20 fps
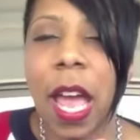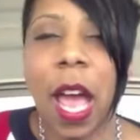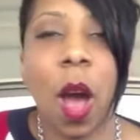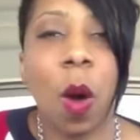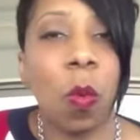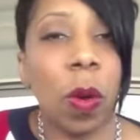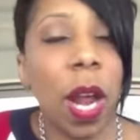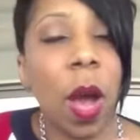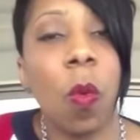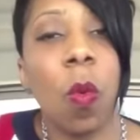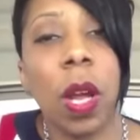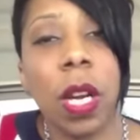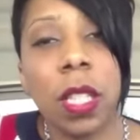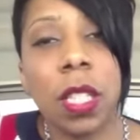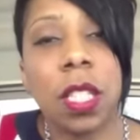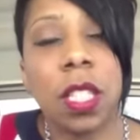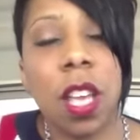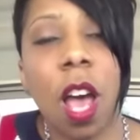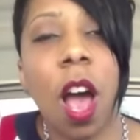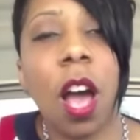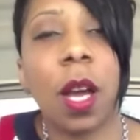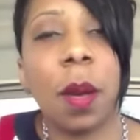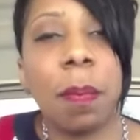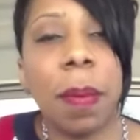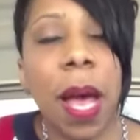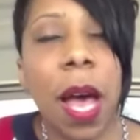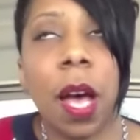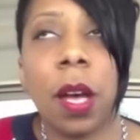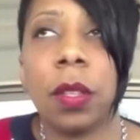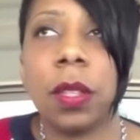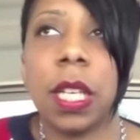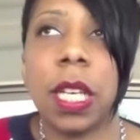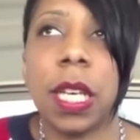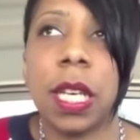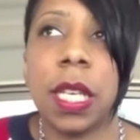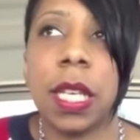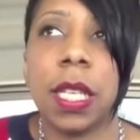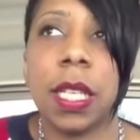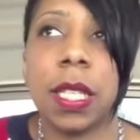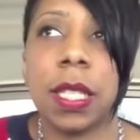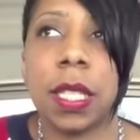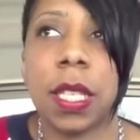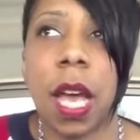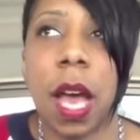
Now, what I wanted to talk about is,